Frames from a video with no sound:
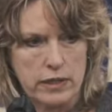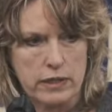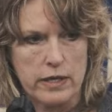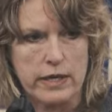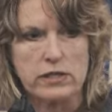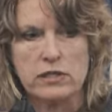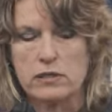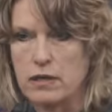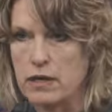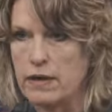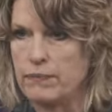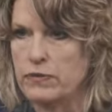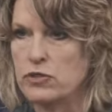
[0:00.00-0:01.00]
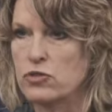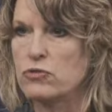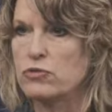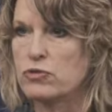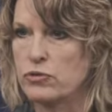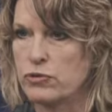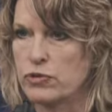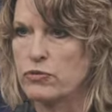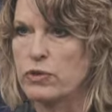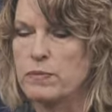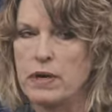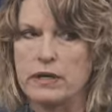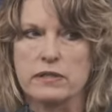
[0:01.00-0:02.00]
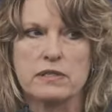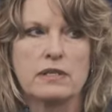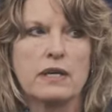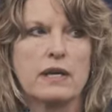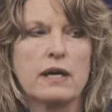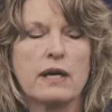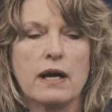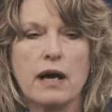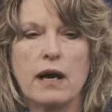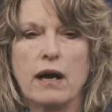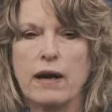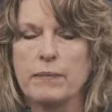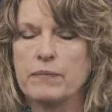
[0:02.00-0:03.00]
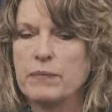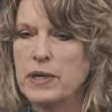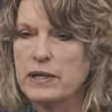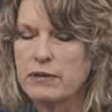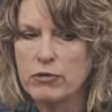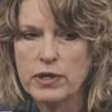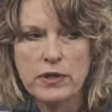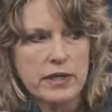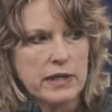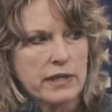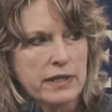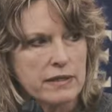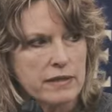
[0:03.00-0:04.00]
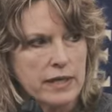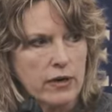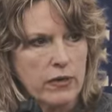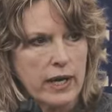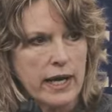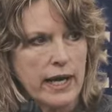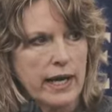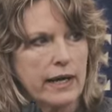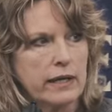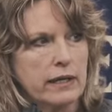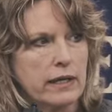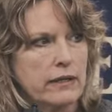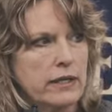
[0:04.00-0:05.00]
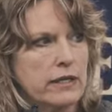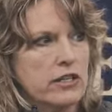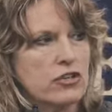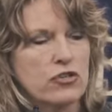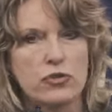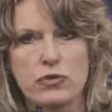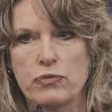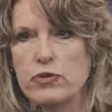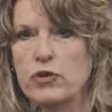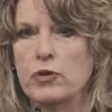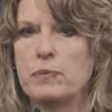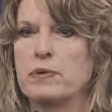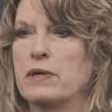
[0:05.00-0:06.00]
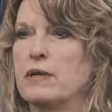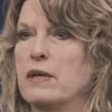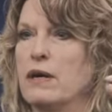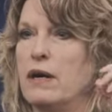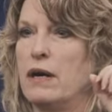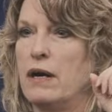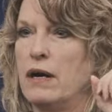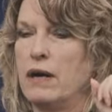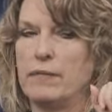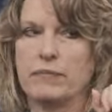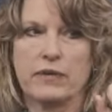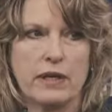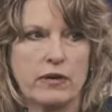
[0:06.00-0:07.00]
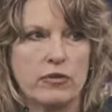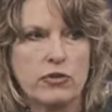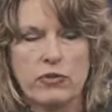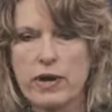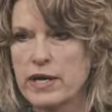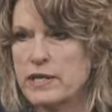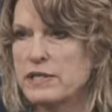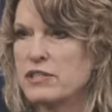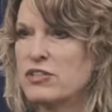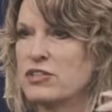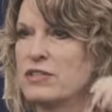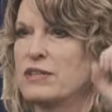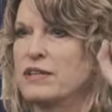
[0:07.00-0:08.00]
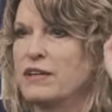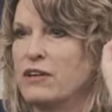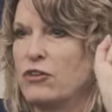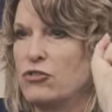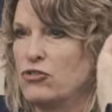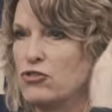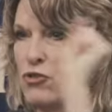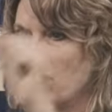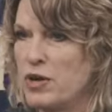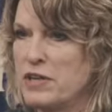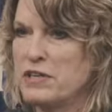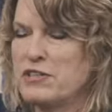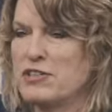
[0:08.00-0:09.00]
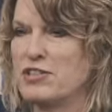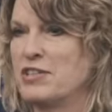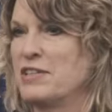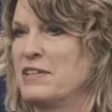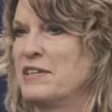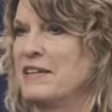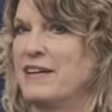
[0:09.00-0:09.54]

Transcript: the next 2 to 3 months. But really, Anne and the initial group, Grace, Joyce,